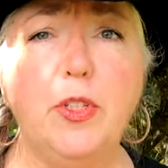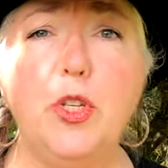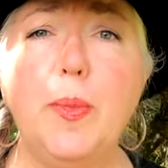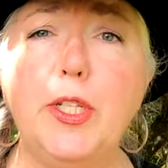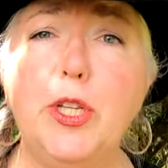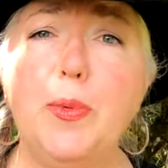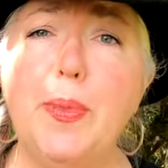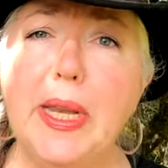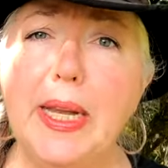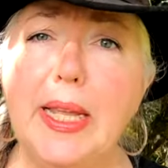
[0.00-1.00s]
too much
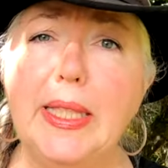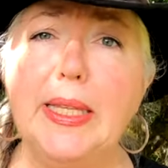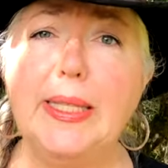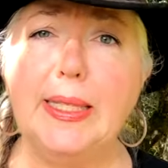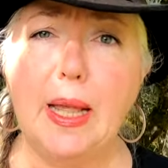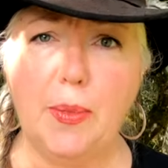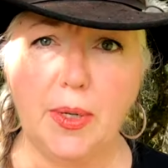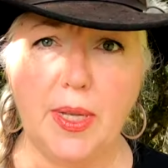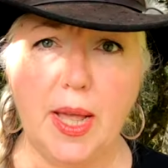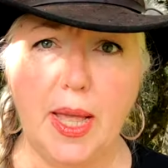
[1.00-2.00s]
humidity in the
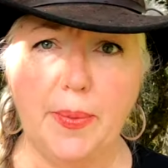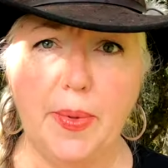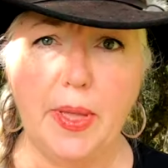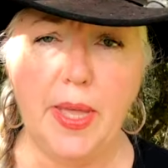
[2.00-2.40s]
summertime.